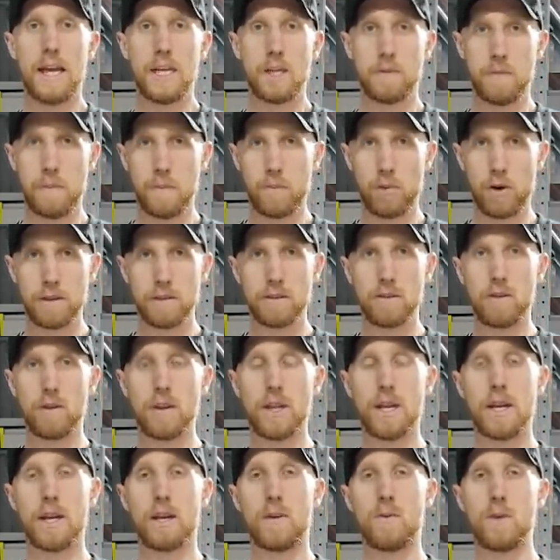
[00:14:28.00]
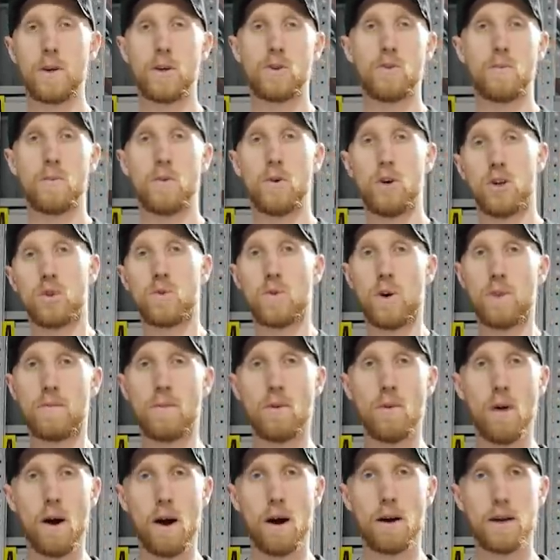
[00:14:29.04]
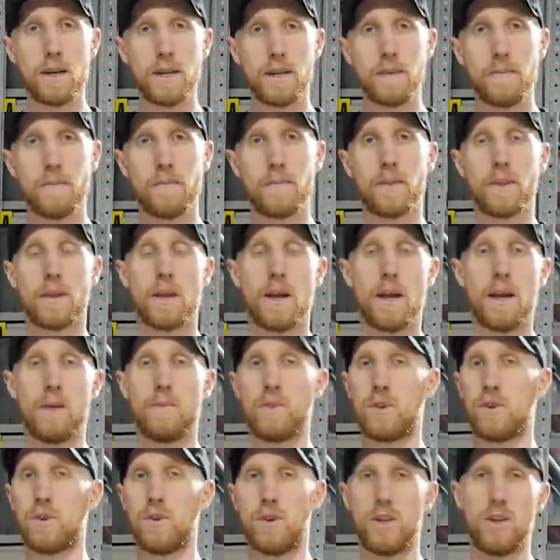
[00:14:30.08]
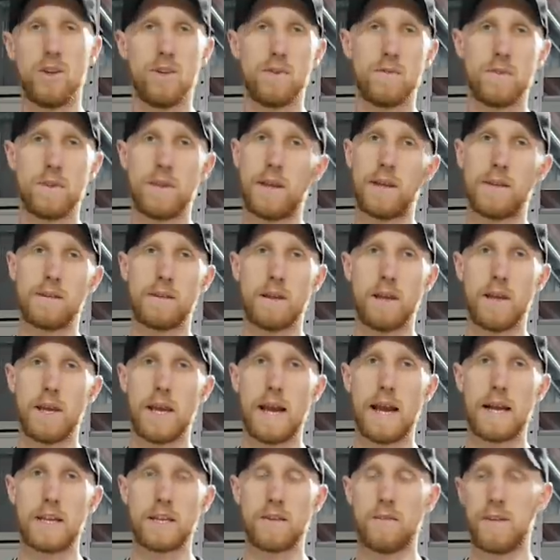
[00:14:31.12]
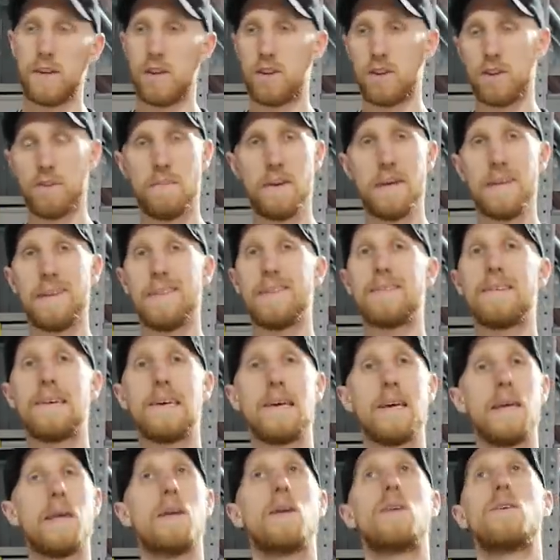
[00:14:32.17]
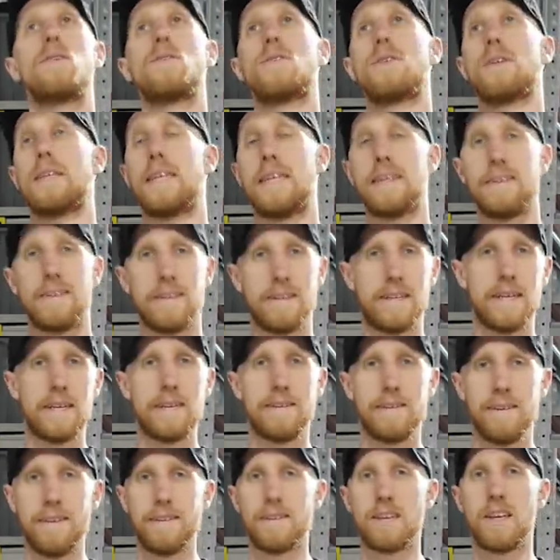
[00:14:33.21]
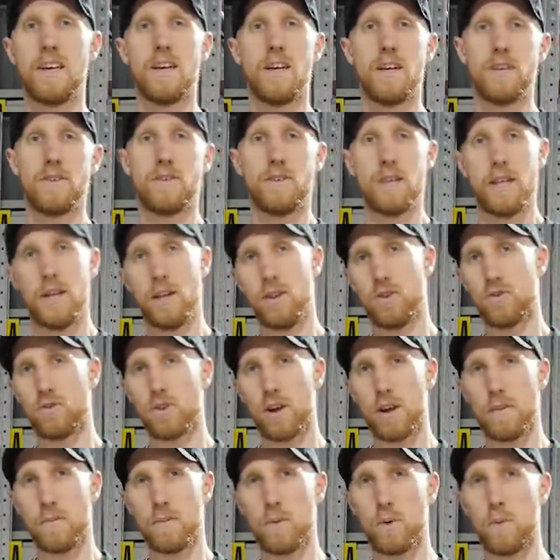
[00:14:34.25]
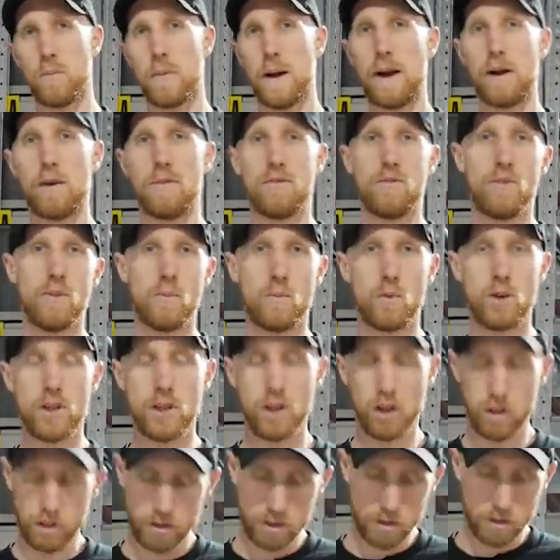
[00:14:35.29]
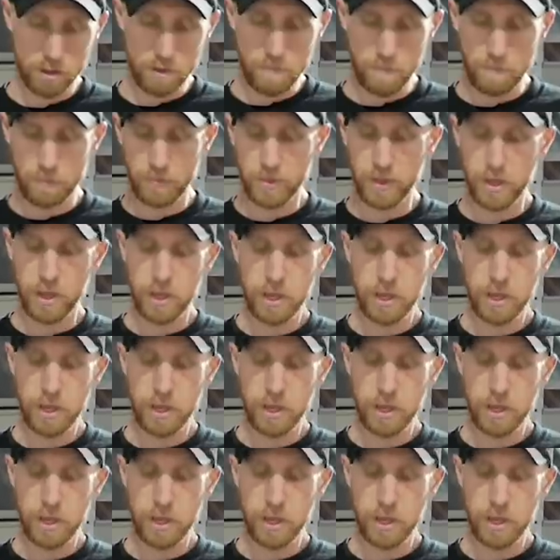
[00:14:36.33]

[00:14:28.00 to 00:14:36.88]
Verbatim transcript: HV present on here, which will put a 12 volt high, uh, which you can use for things like activation of PTC heaters and DC to DCs, so they don't try and pull power through the pre-charge system.